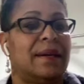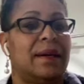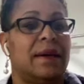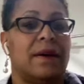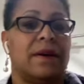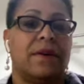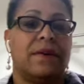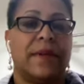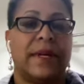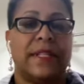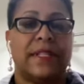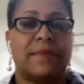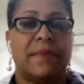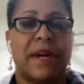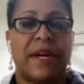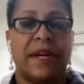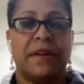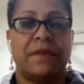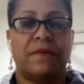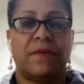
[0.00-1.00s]
Oh, that's
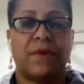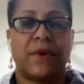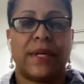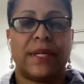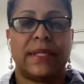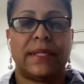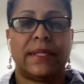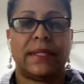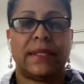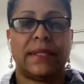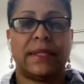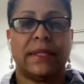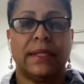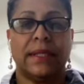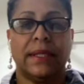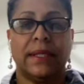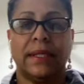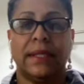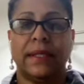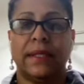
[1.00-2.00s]
my invoice.
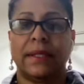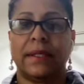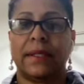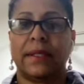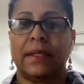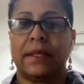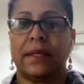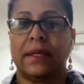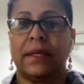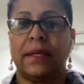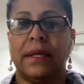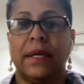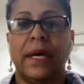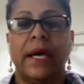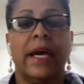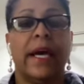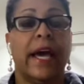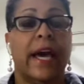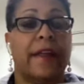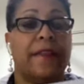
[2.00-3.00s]

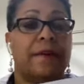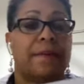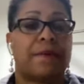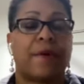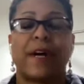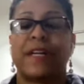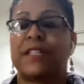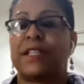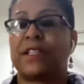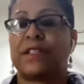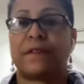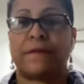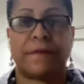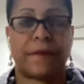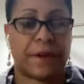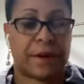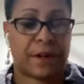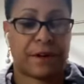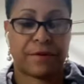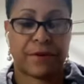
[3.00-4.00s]
And the prices are
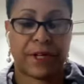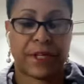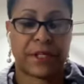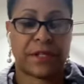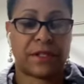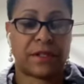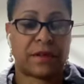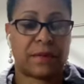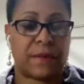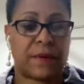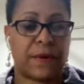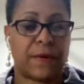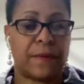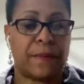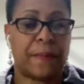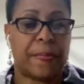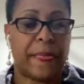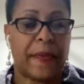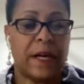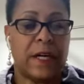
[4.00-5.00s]
very reasonable.
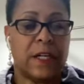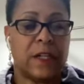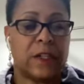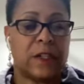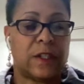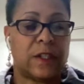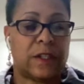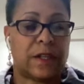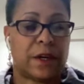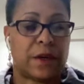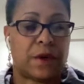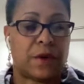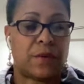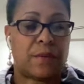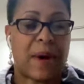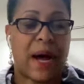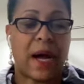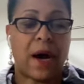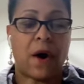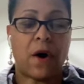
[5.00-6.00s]
So
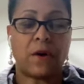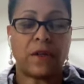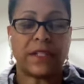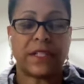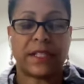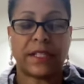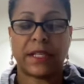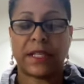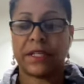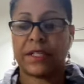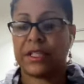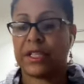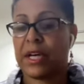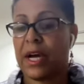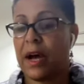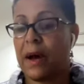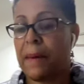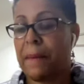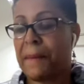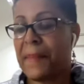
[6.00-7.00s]
my ALLSTITCH
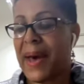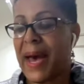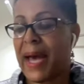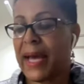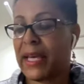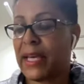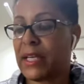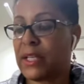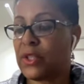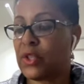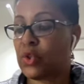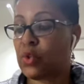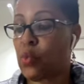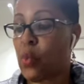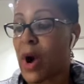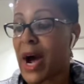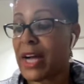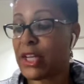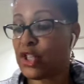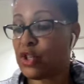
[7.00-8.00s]
backing
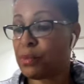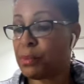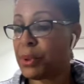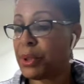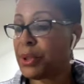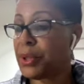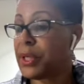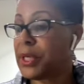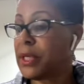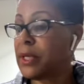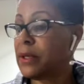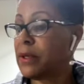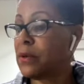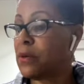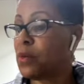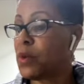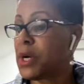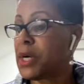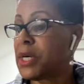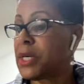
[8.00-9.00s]
swatch book
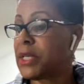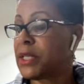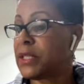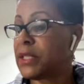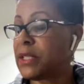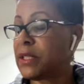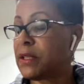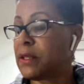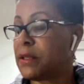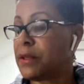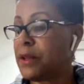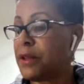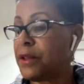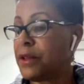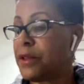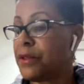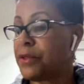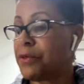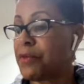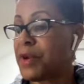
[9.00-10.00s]
was
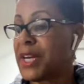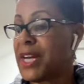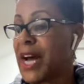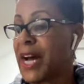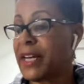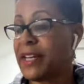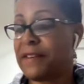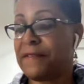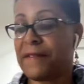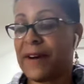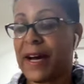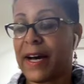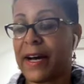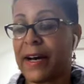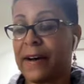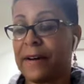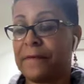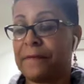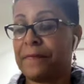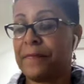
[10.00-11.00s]

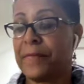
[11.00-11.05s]
$3.95.